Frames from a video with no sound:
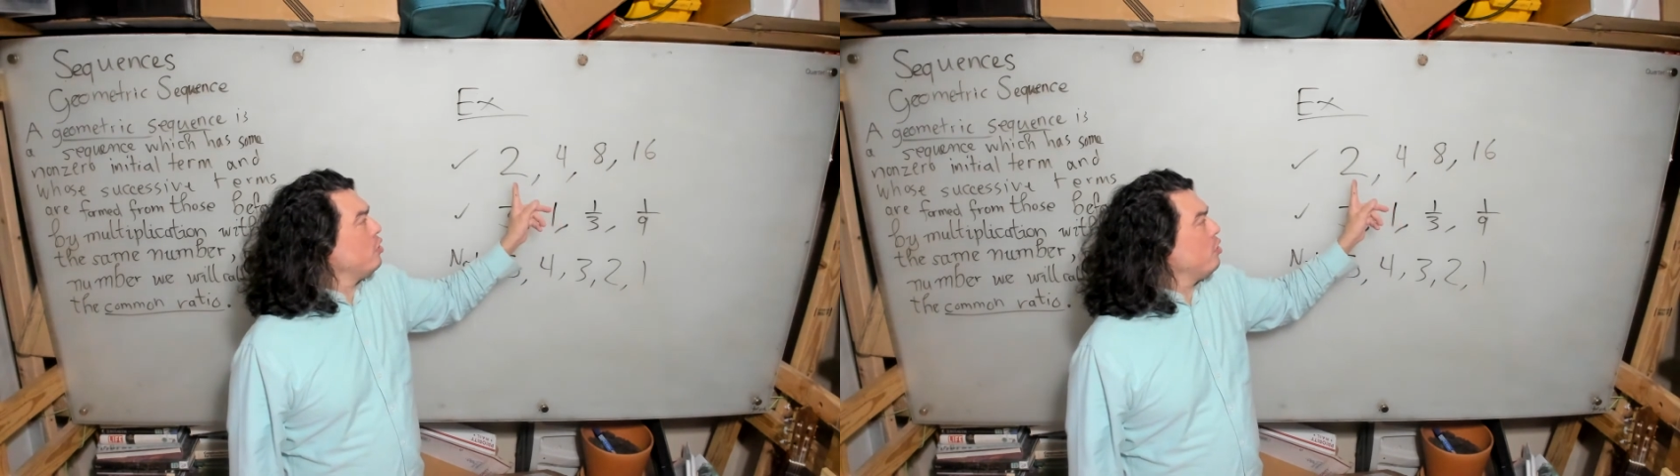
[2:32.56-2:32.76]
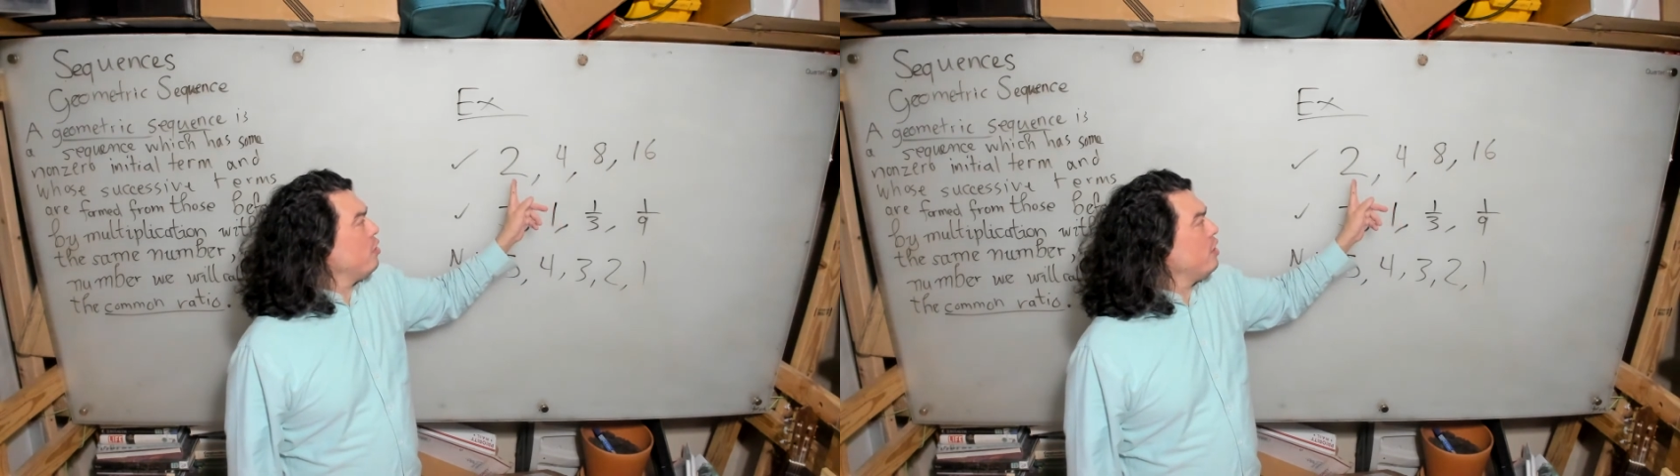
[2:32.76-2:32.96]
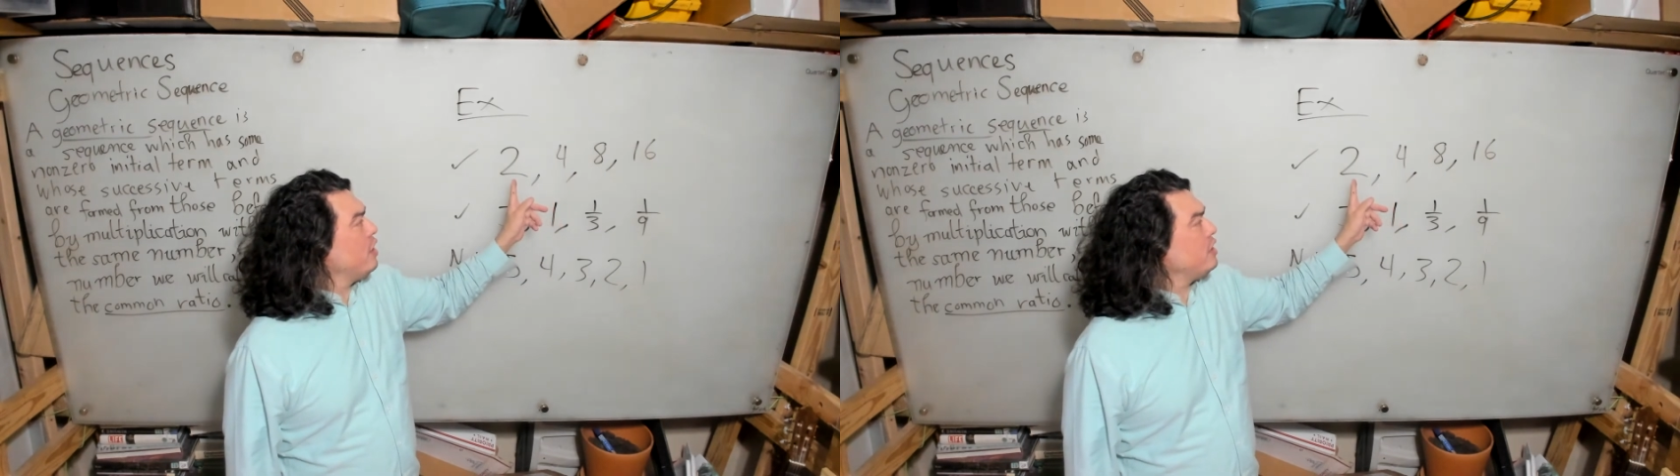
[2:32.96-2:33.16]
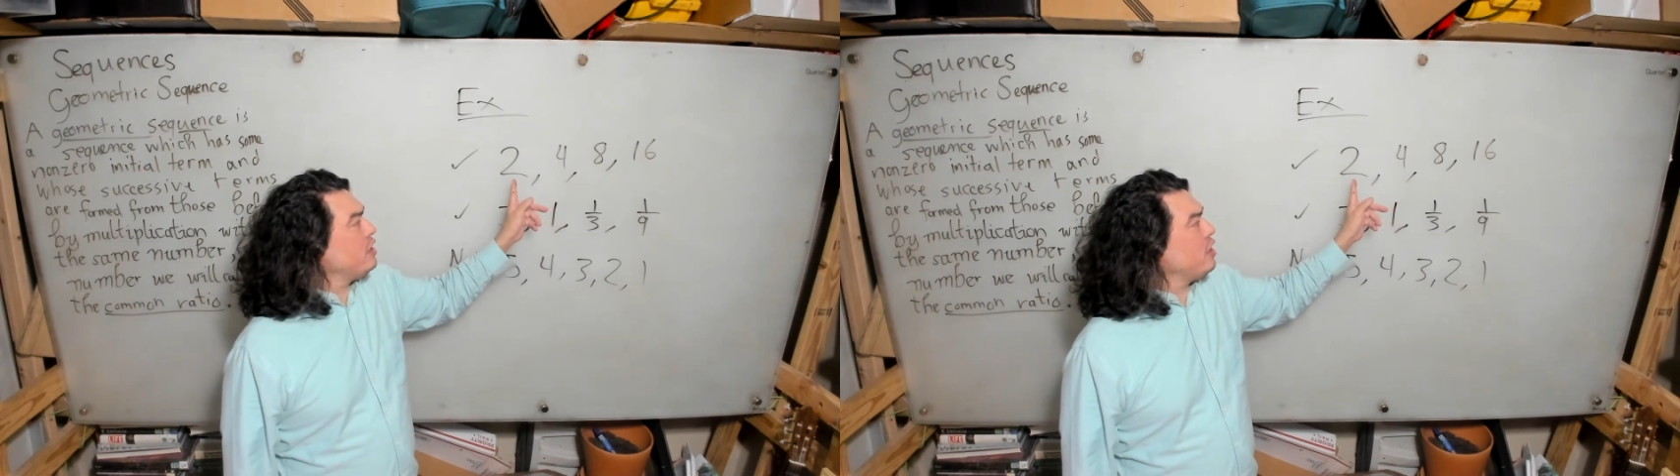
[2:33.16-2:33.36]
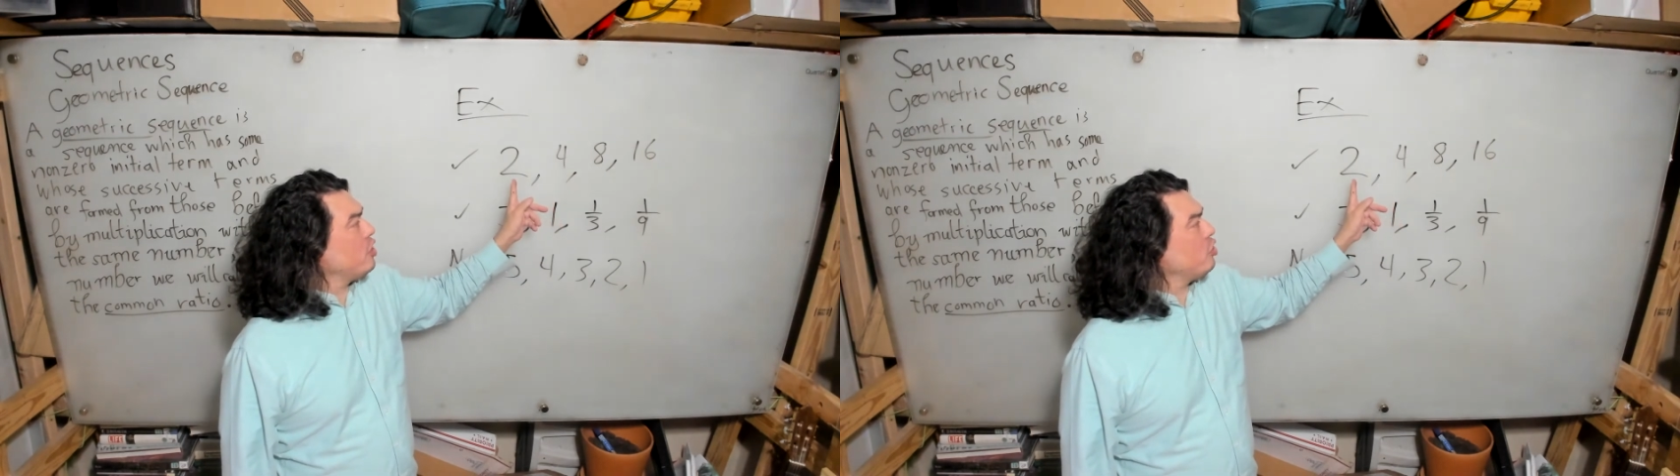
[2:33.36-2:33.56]
this is the
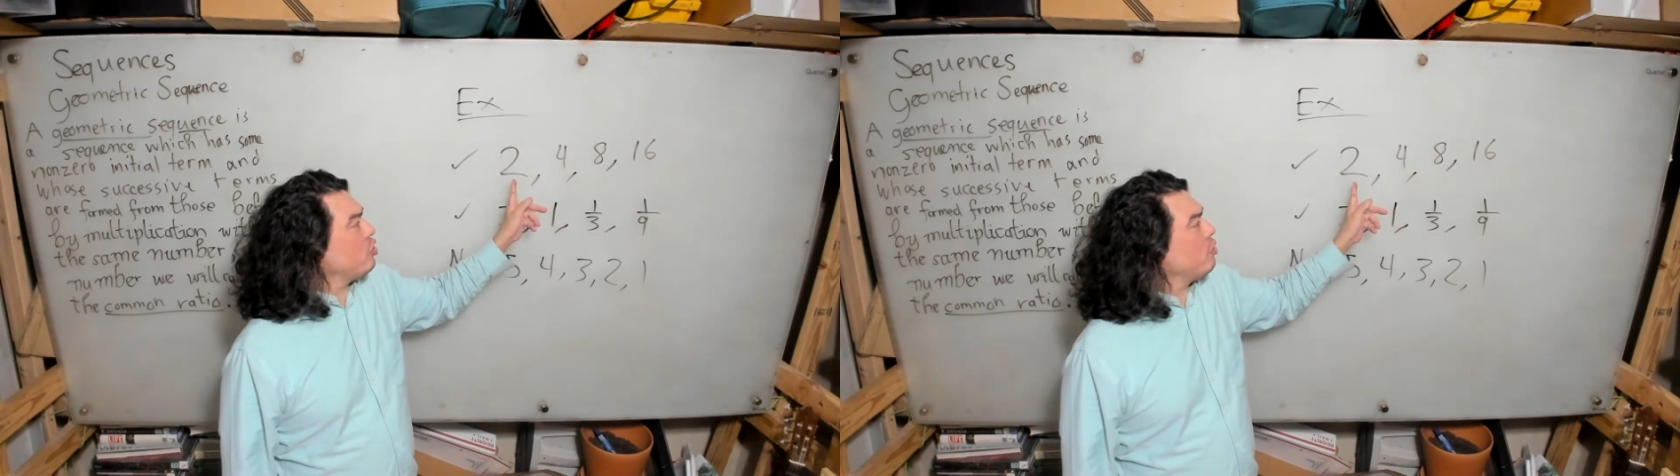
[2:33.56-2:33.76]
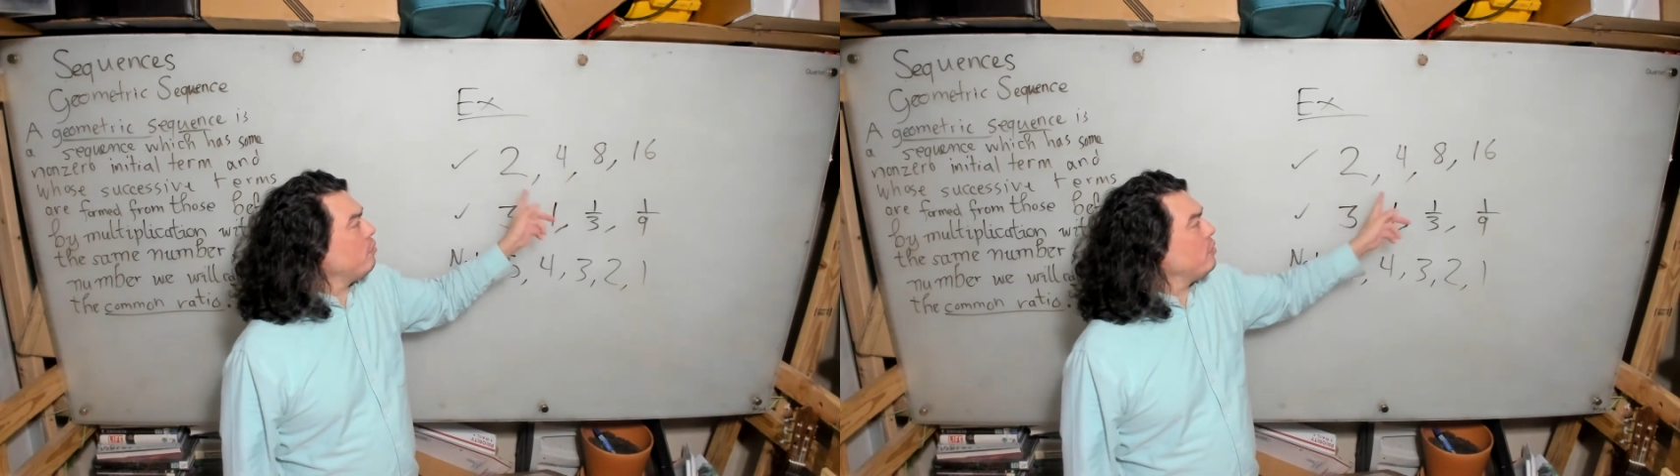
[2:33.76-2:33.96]
initial term,